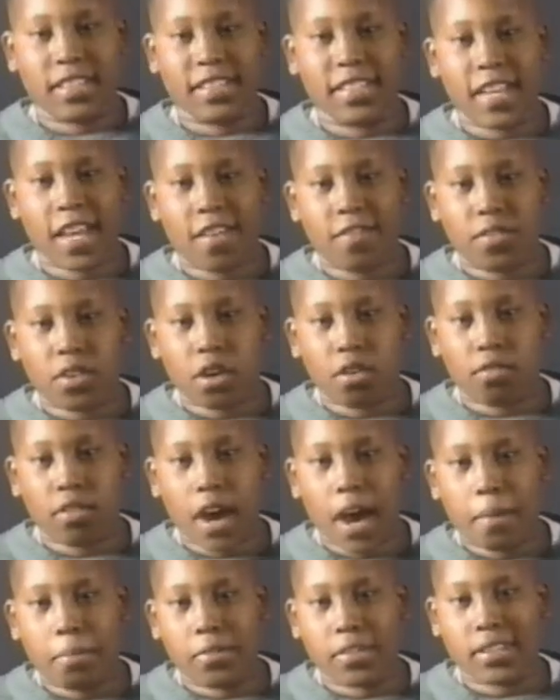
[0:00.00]
Xavier
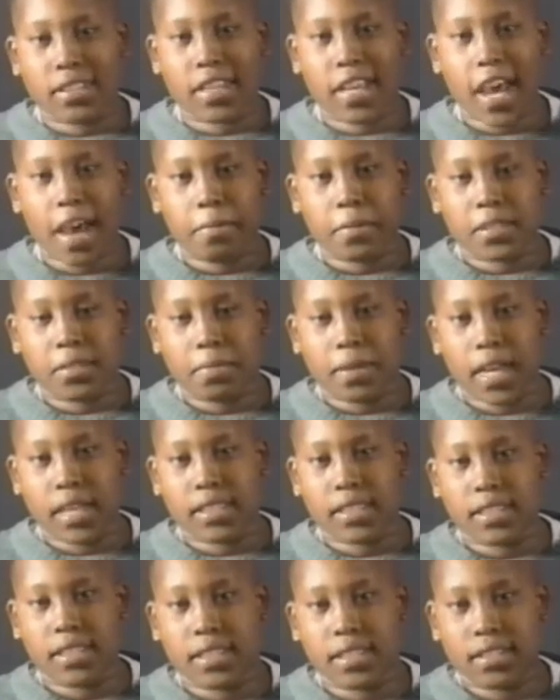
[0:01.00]
Roberts, Cabbage
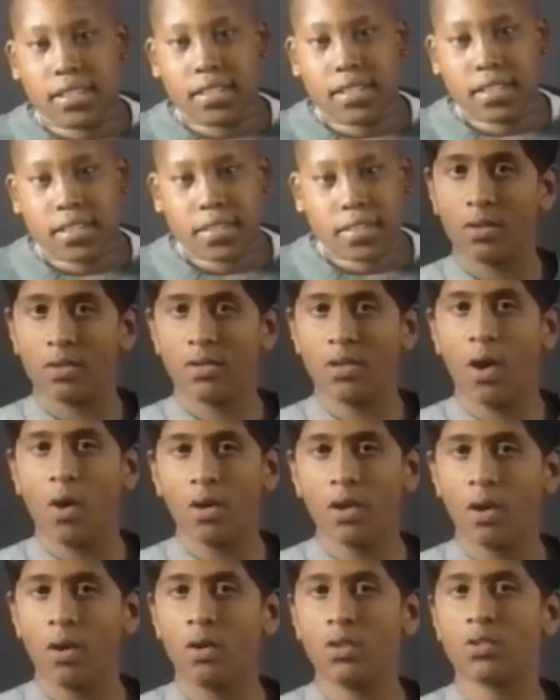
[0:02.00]
Patch Kids.
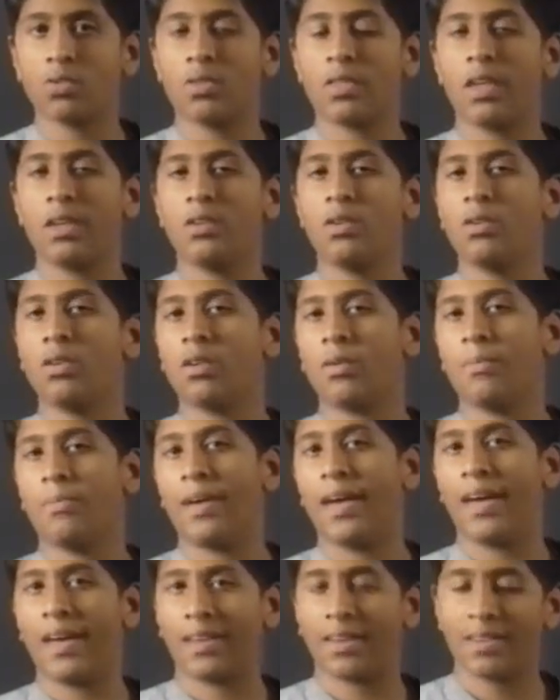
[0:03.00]
Yo-yos when they don't come
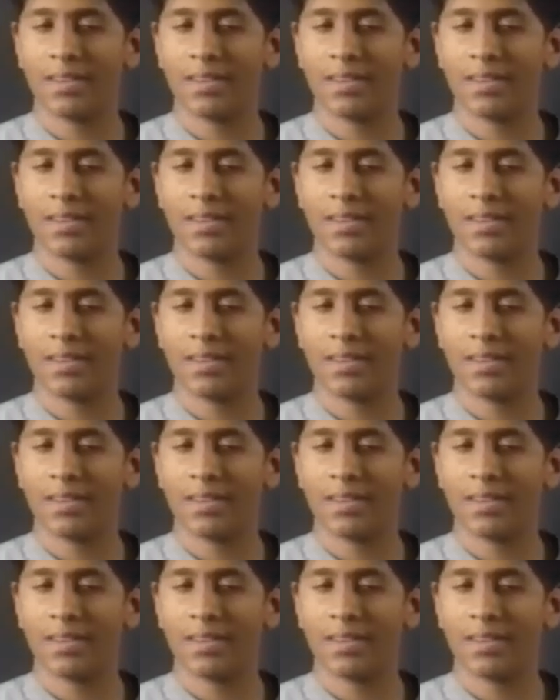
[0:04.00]
back.